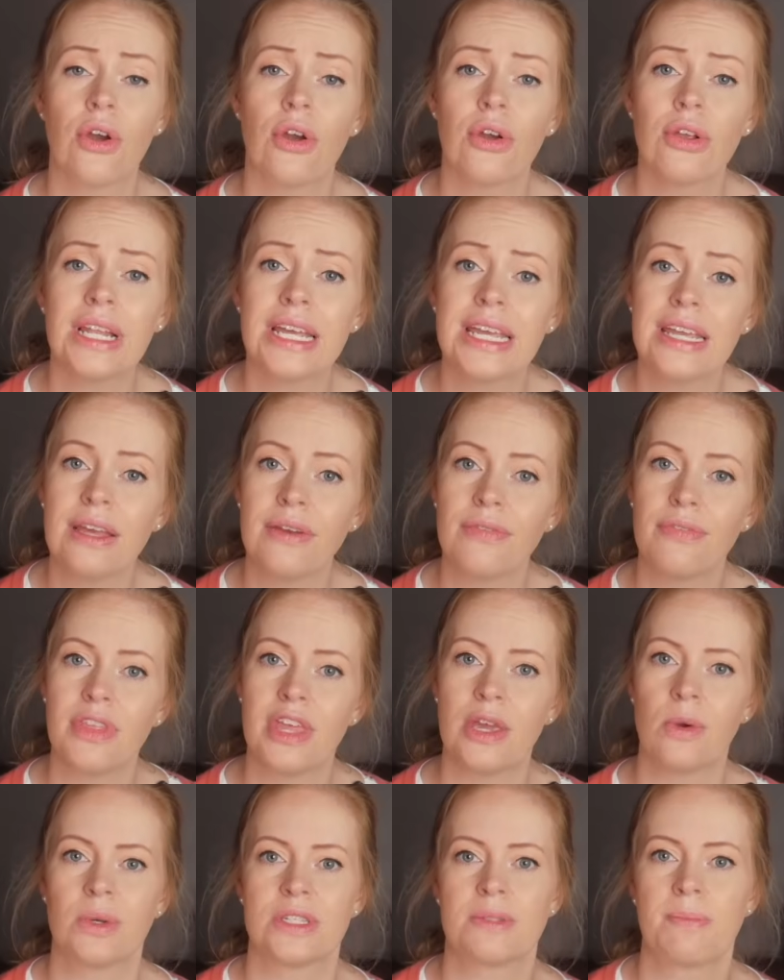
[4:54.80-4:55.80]
only if
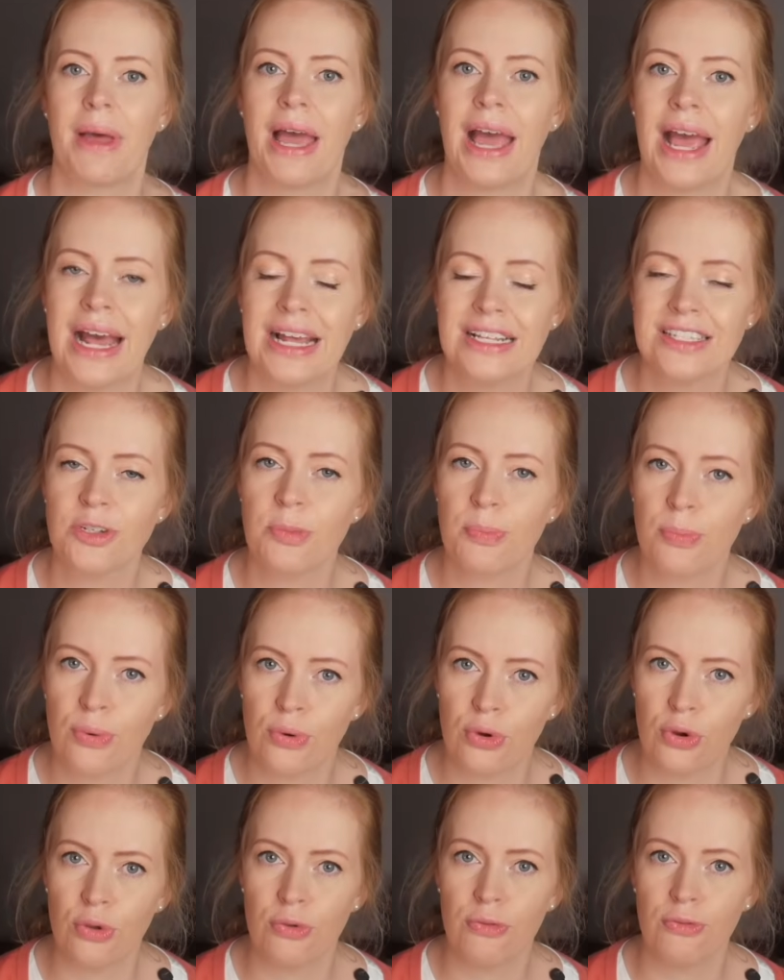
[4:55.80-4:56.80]
there was past
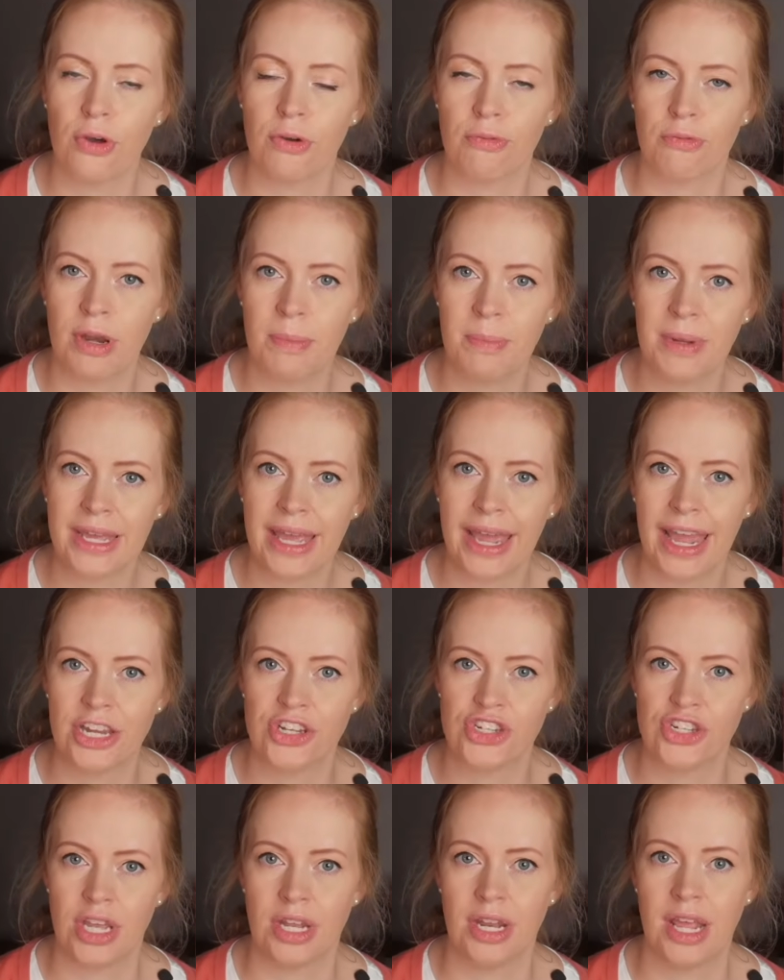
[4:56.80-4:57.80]
proof of
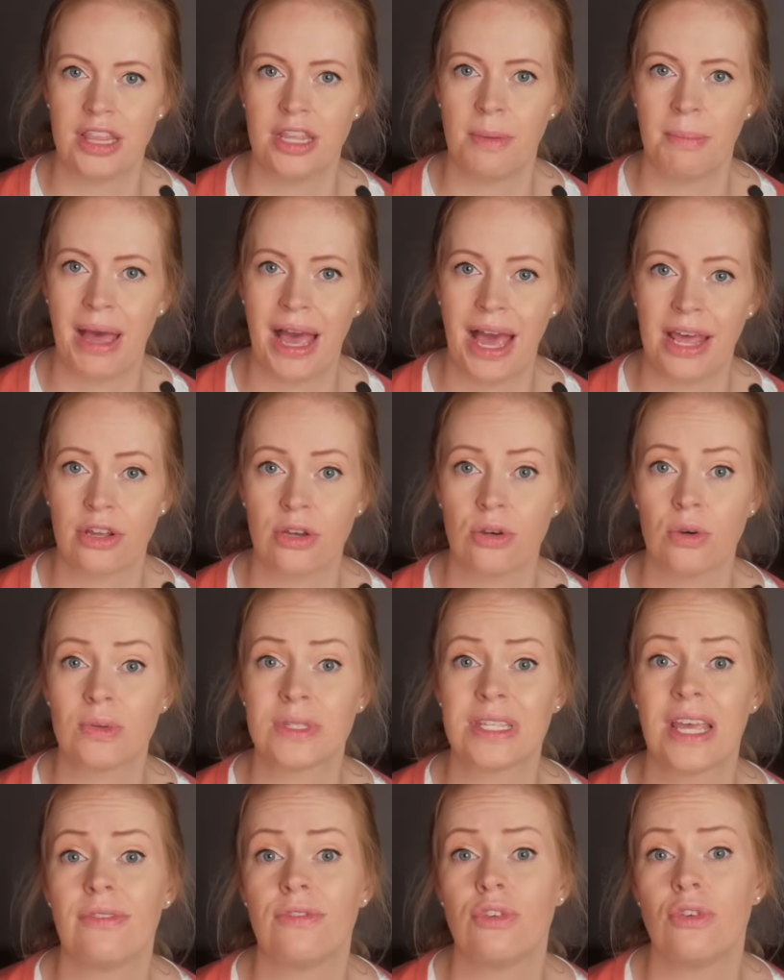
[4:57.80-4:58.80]
replication and the
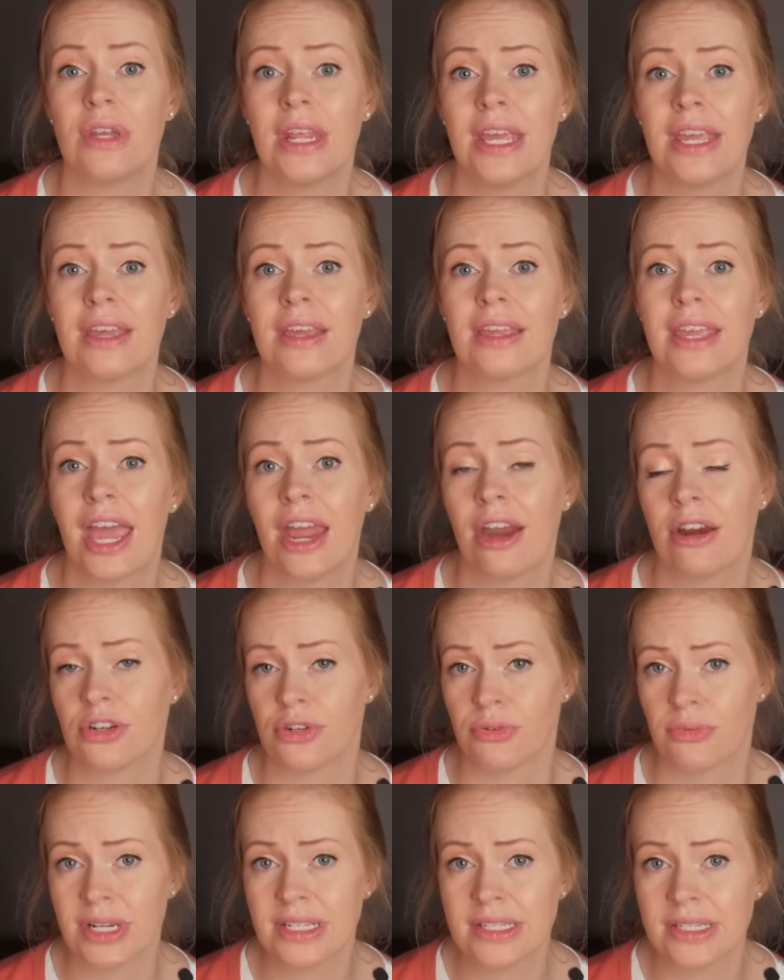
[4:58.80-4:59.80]
particles have unique
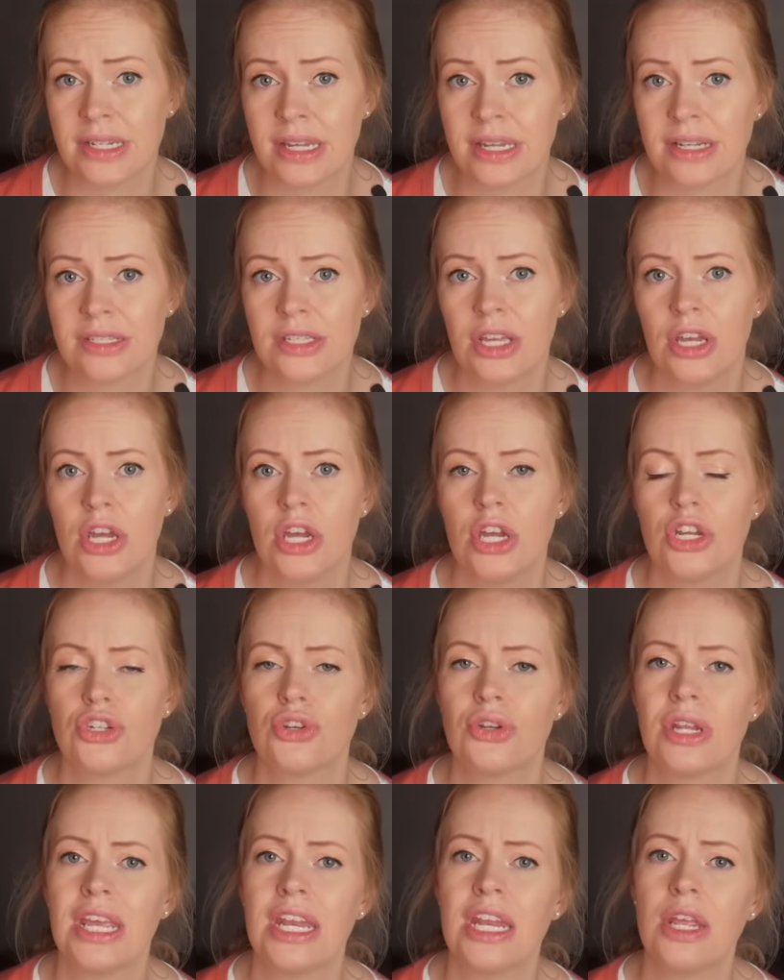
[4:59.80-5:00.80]
characteristics
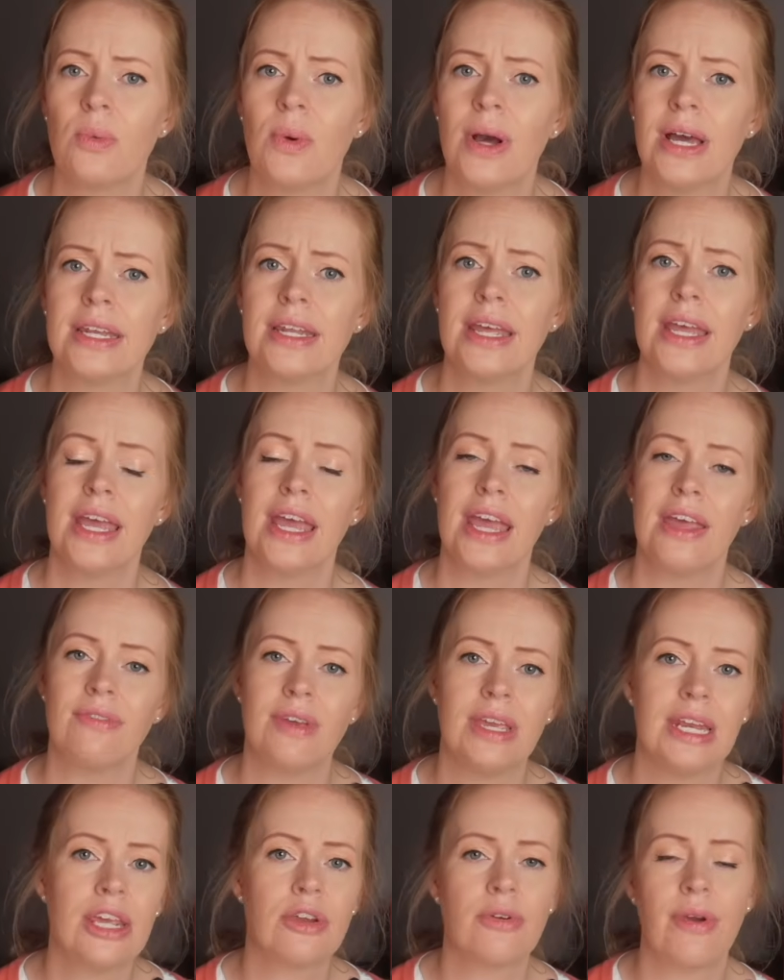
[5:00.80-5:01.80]
should anyone have
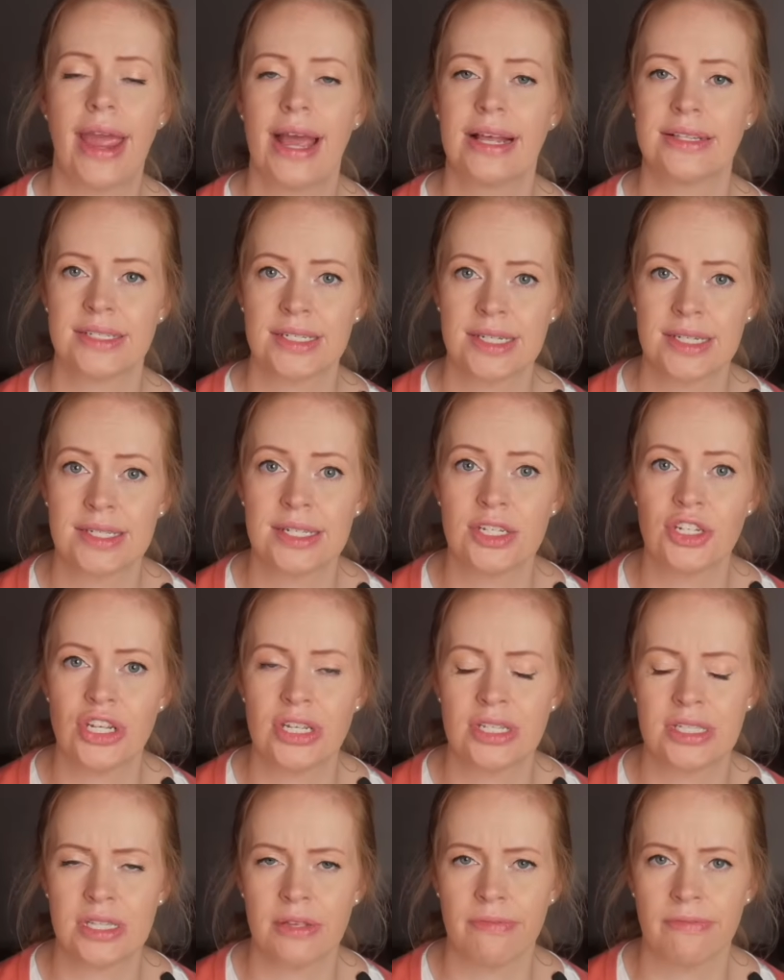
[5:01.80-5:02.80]
any grounds to
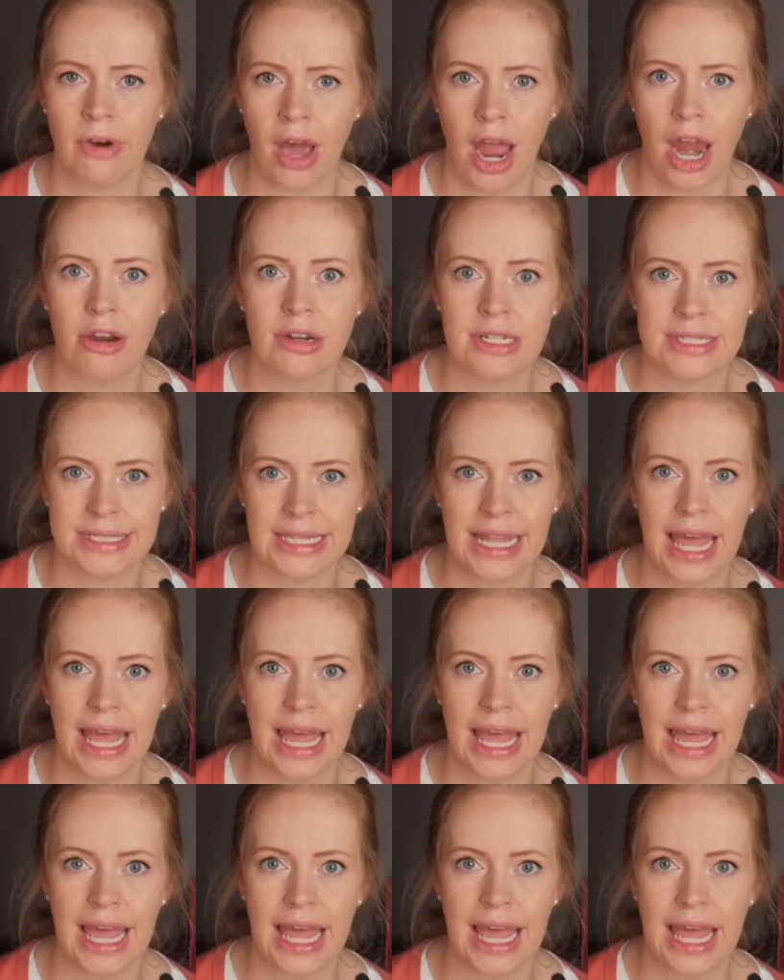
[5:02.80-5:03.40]
suggest the virus